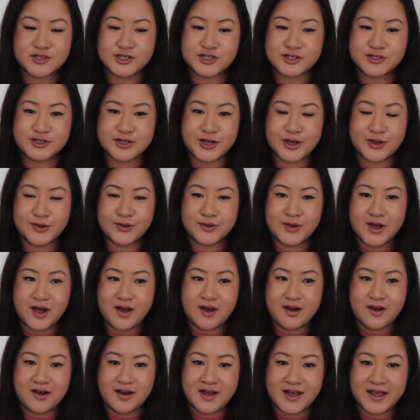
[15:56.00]
So
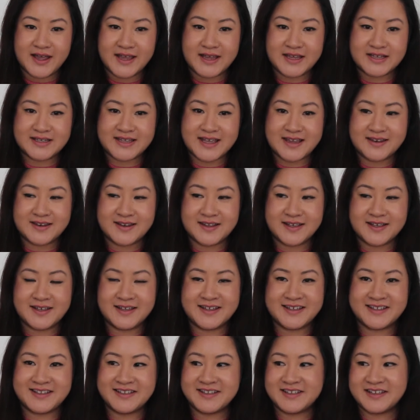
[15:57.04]
I then
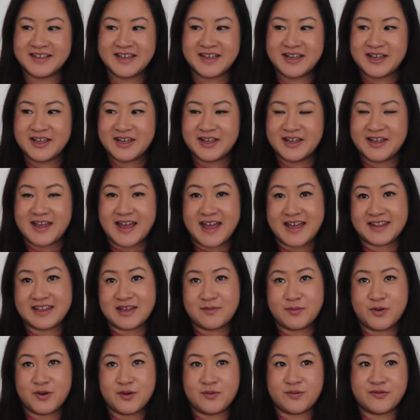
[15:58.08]
at
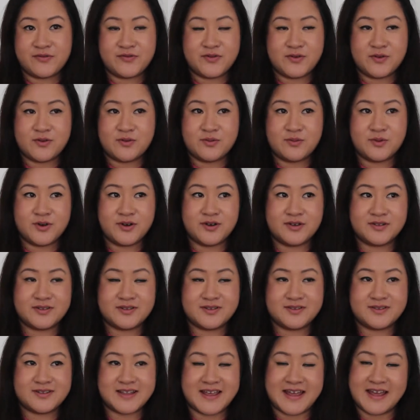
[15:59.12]
that point thought,
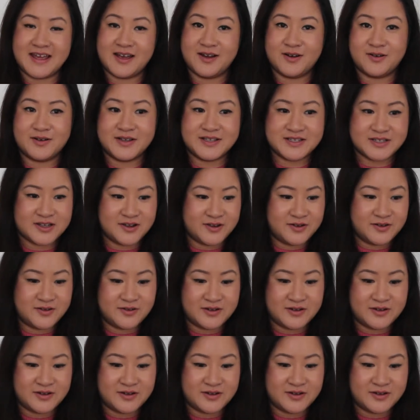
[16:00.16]
what the hell is going